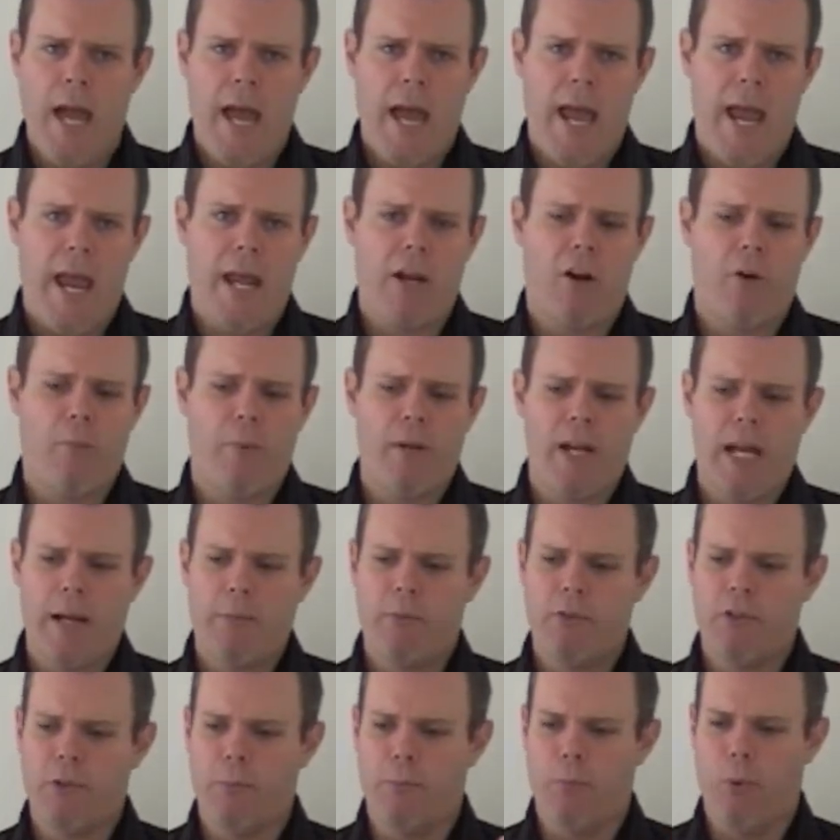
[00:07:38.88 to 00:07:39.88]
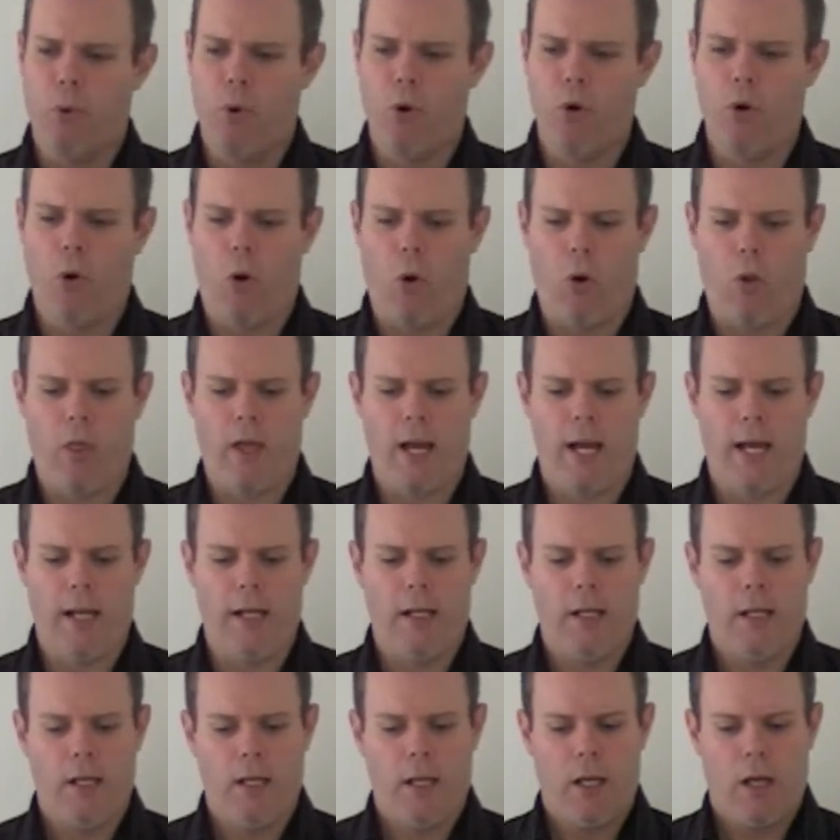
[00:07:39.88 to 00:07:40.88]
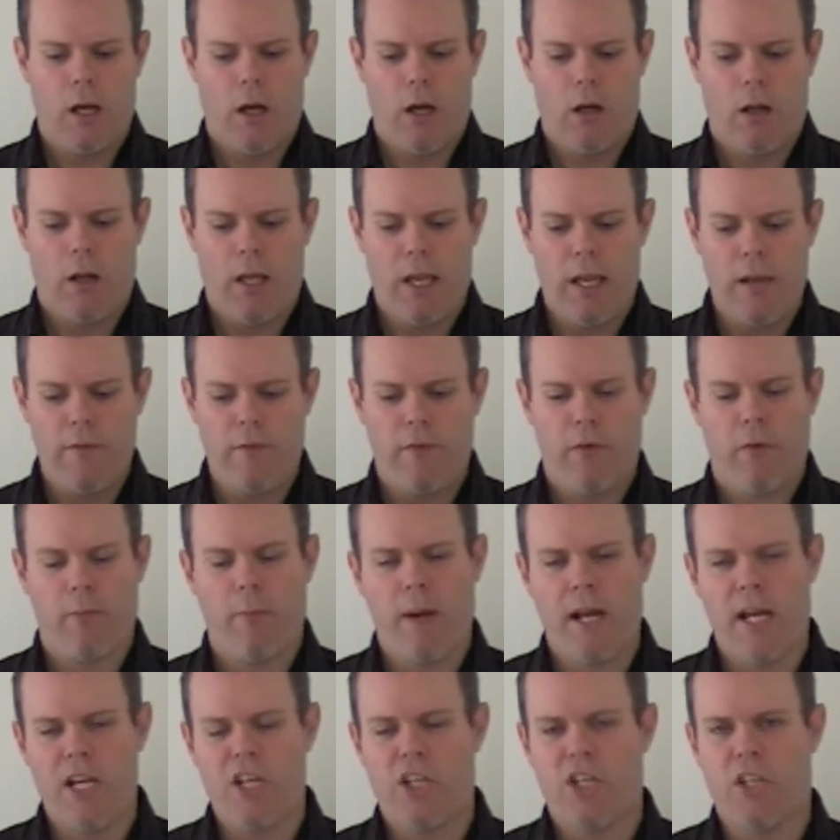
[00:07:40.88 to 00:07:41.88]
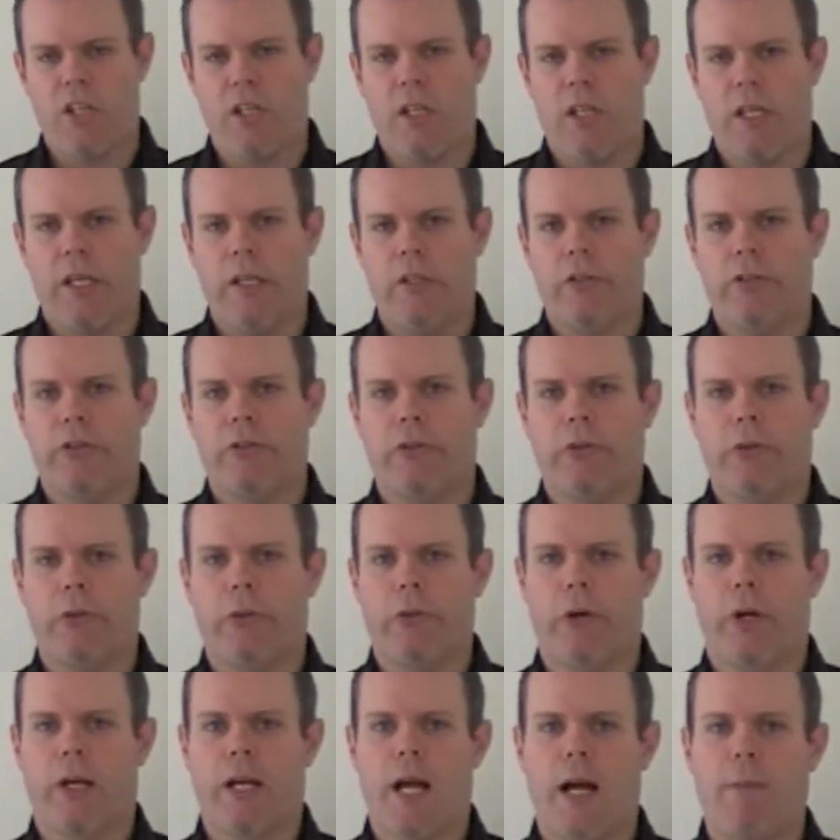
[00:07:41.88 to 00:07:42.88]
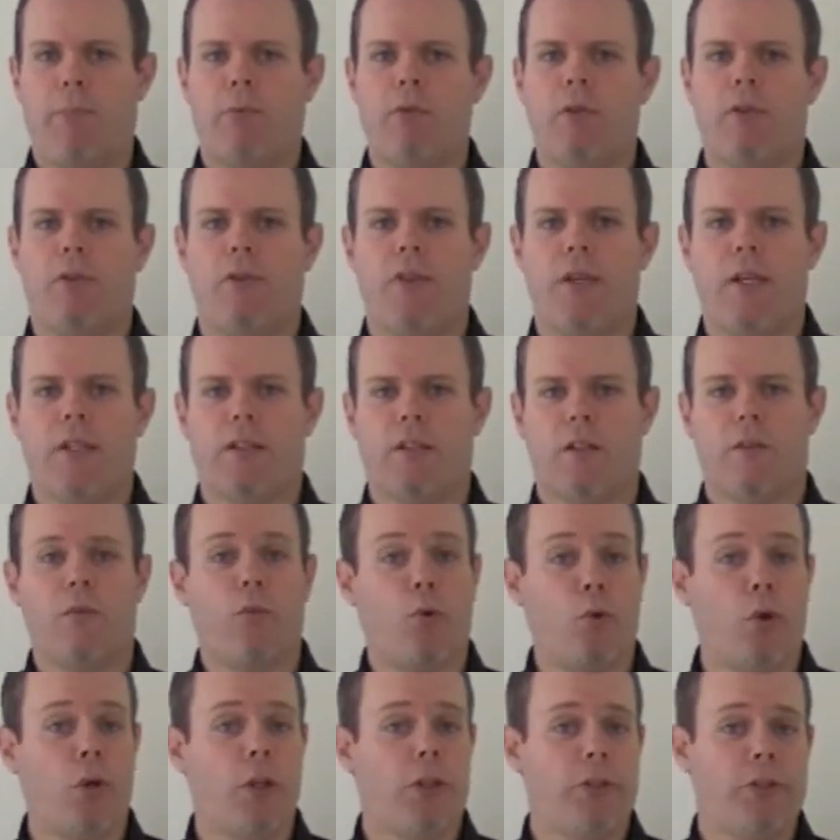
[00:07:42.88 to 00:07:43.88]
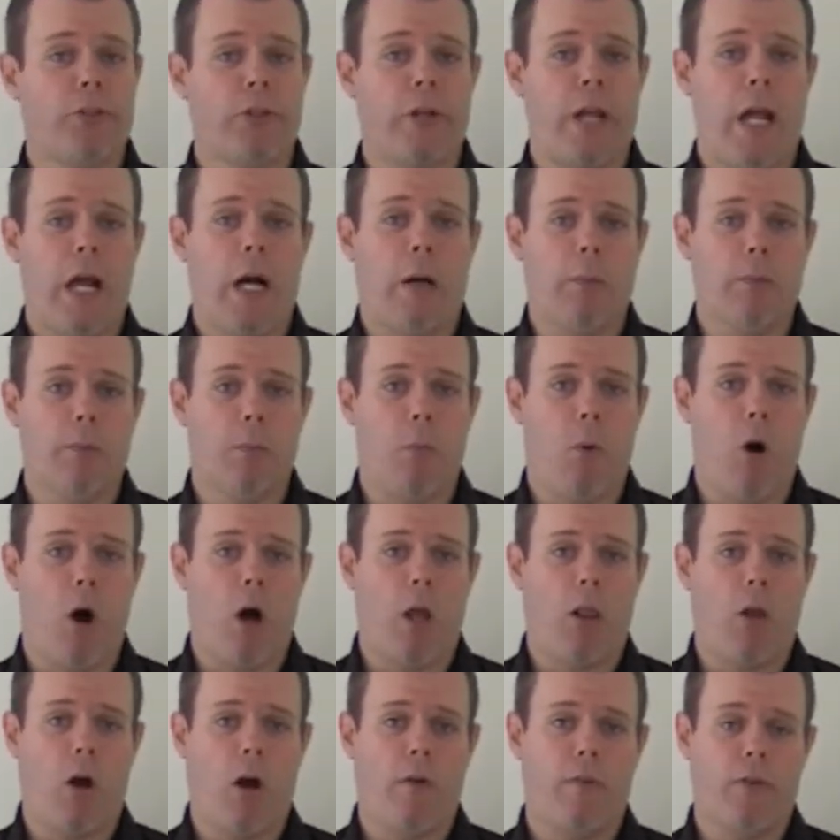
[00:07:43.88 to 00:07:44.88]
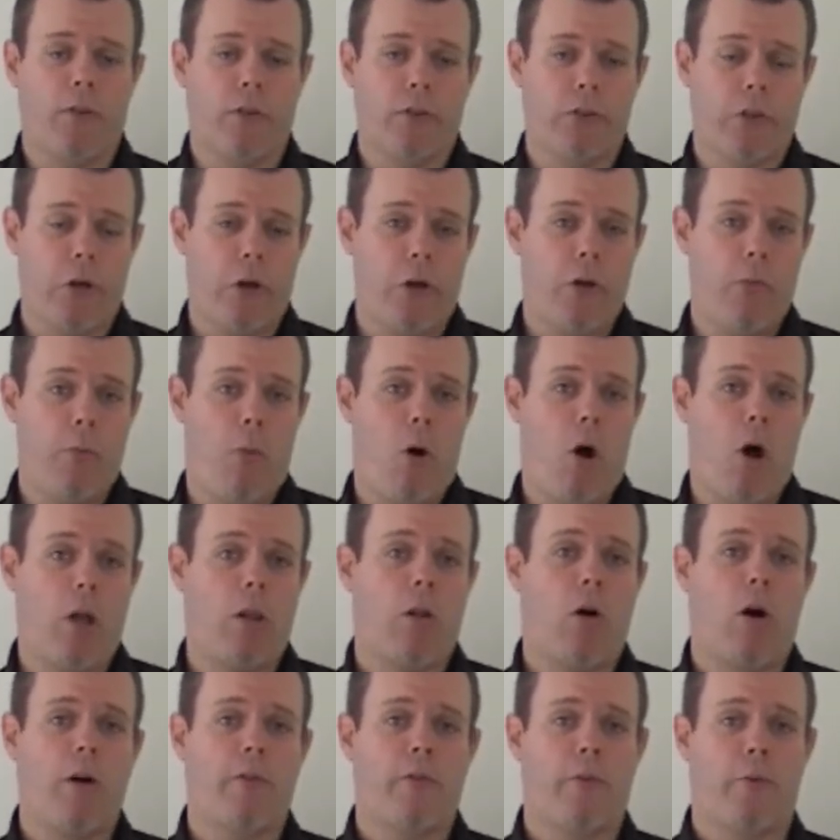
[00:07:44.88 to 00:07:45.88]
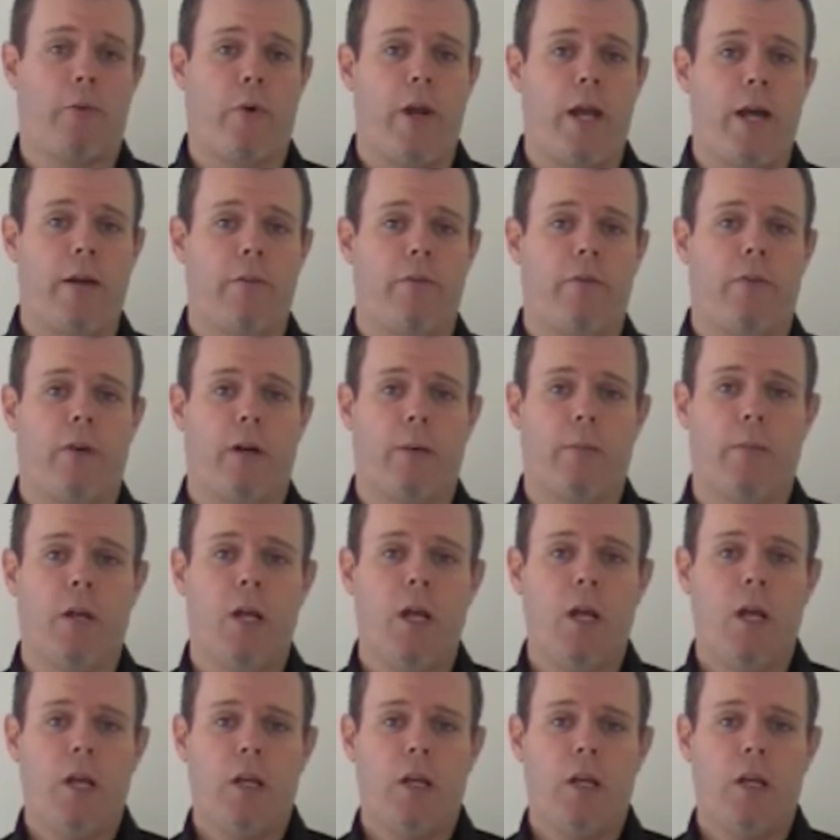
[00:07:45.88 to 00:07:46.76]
And I've been able to put all that information into a couple of things that have really sort of helped my life and turned my life around from